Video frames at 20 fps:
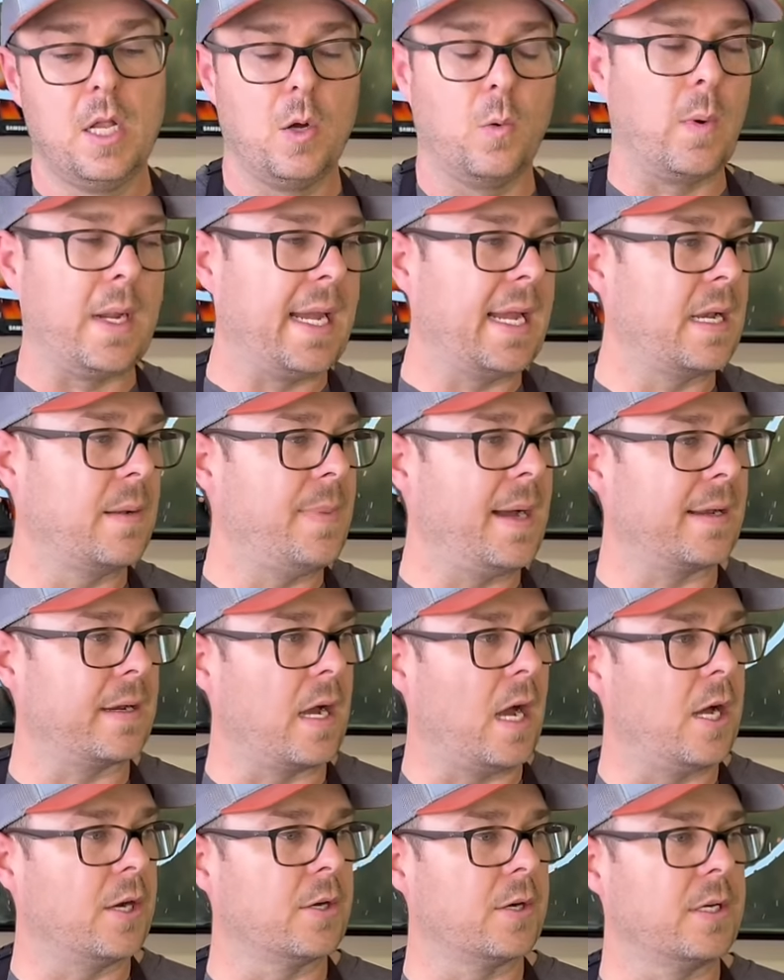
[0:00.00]
We hit about
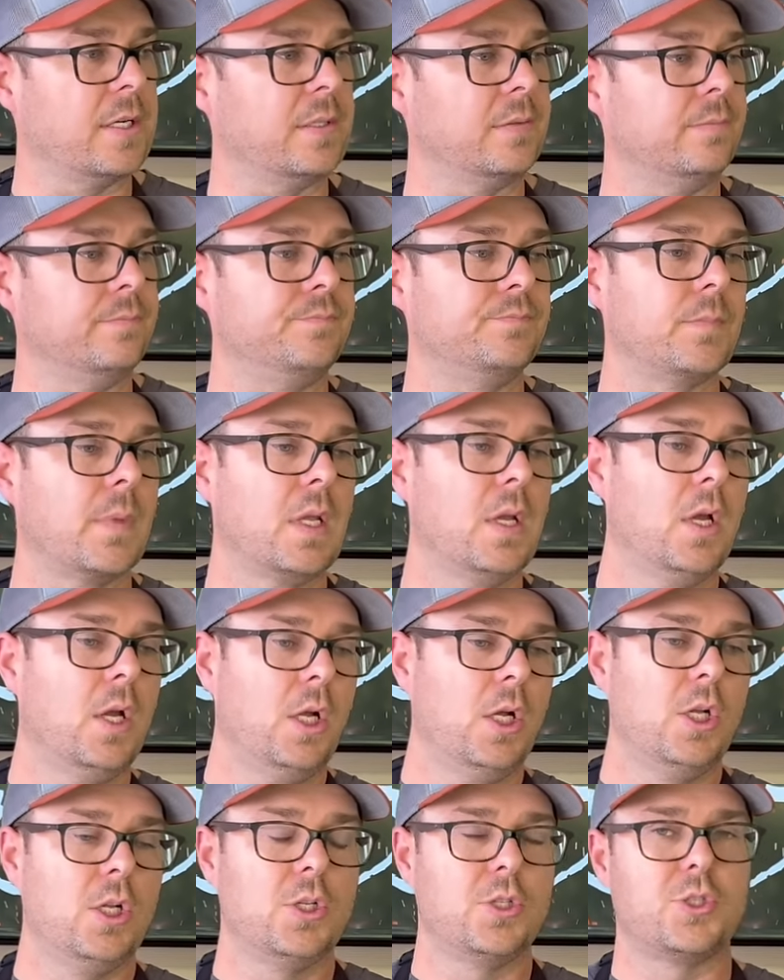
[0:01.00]

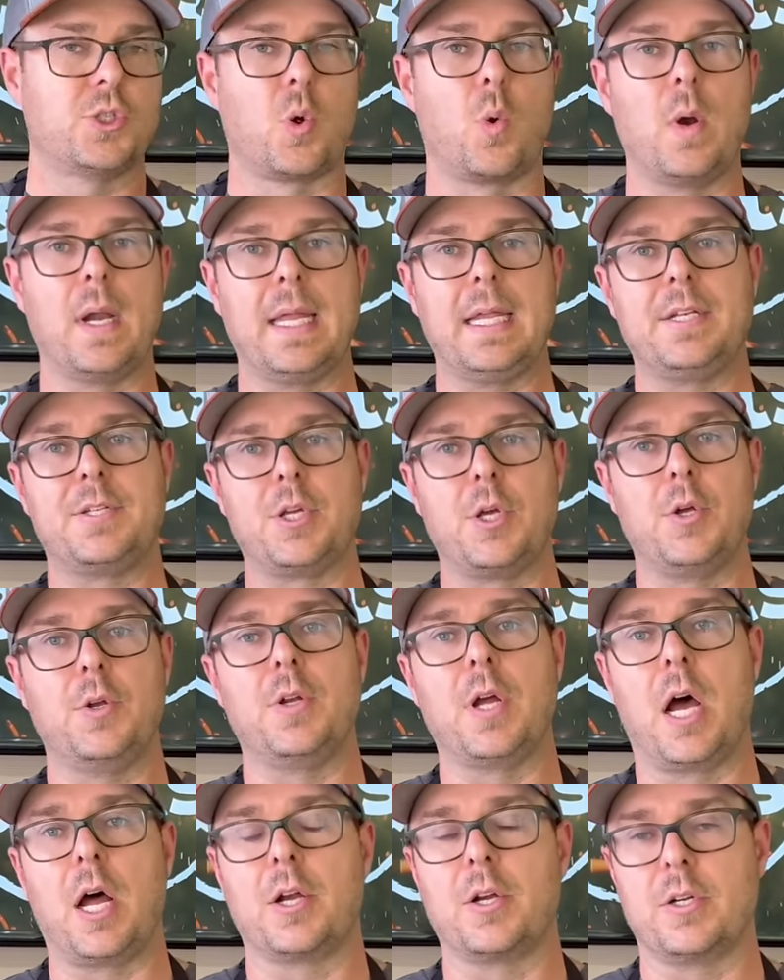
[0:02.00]
122
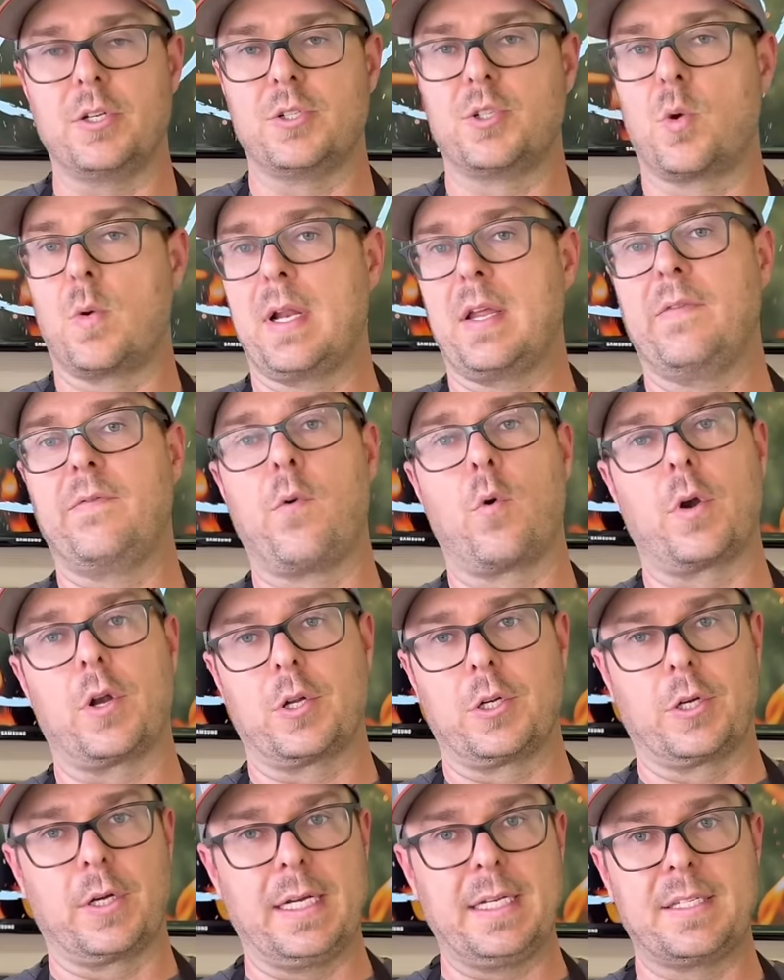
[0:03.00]
to 124
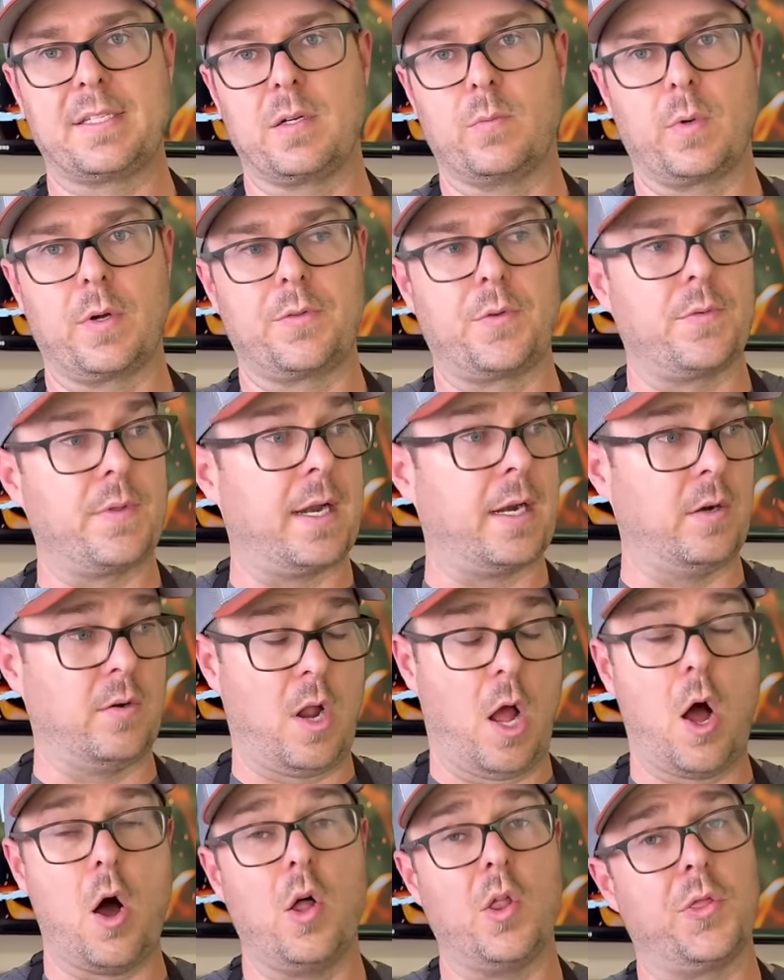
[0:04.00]
degrees, somewhere through there on
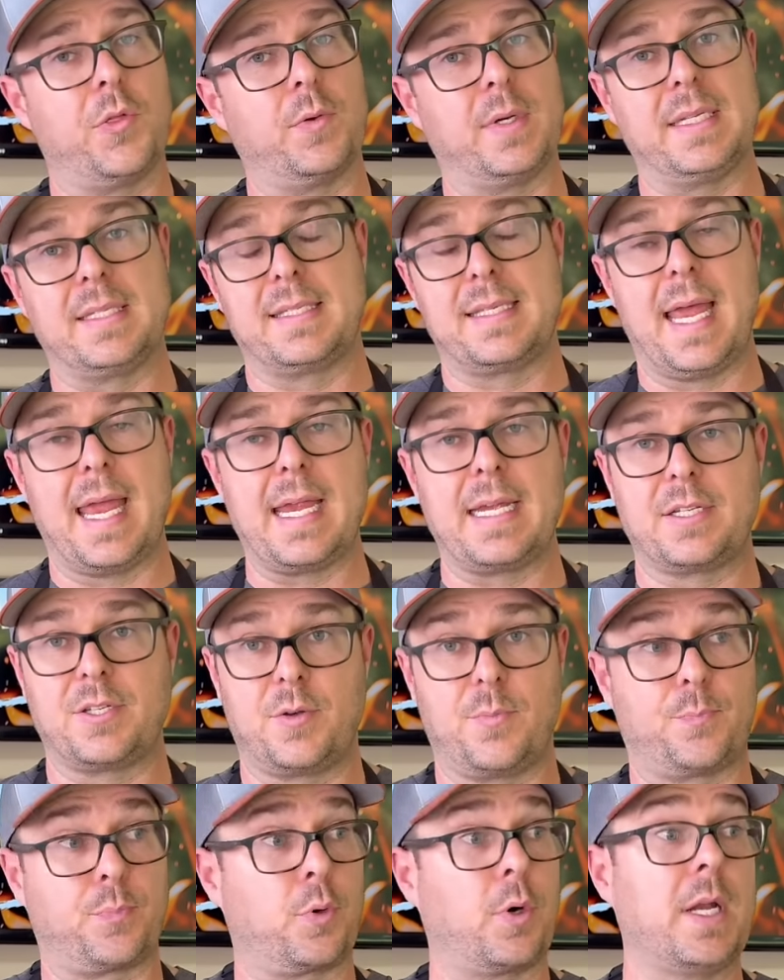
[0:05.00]
all three steaks,
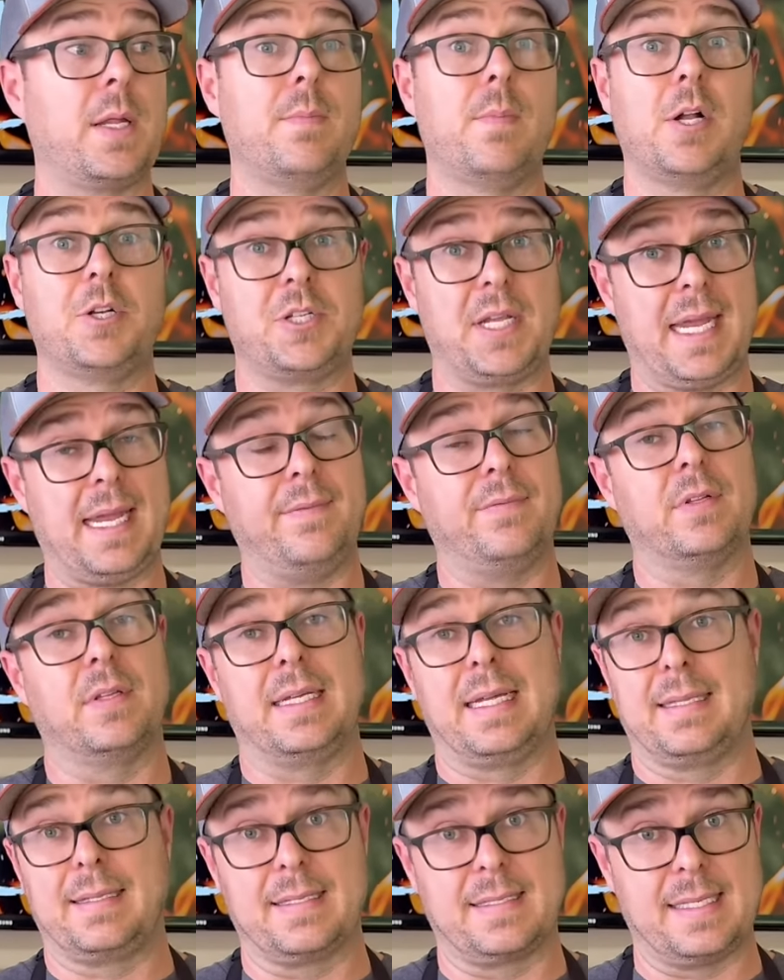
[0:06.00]
pretty much
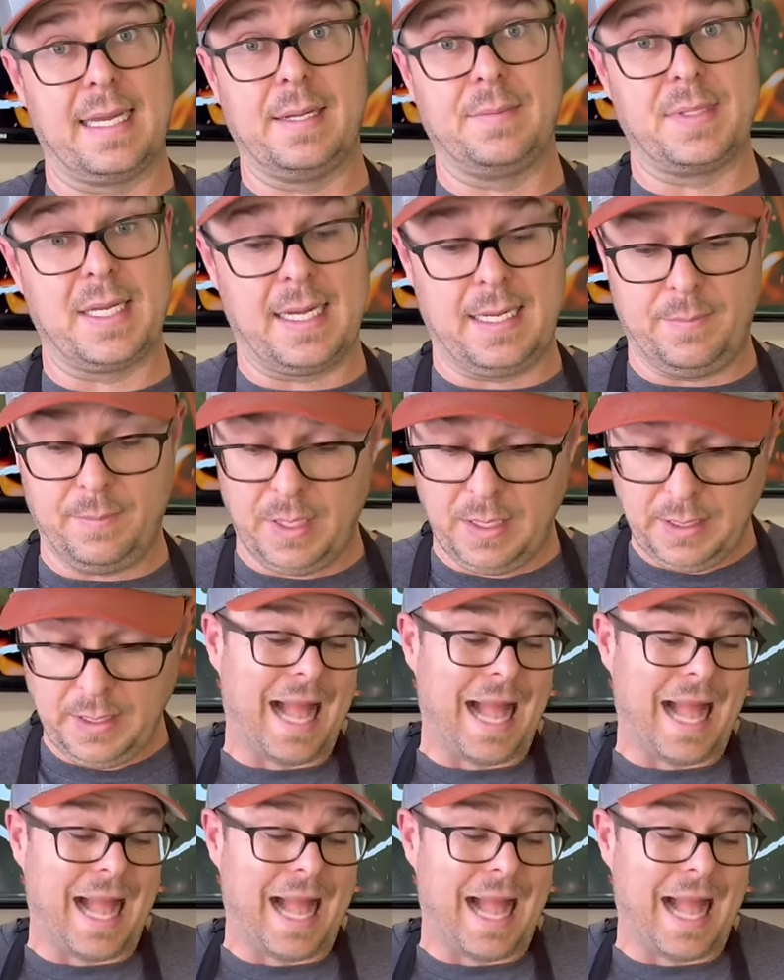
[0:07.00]
evenly at the same time.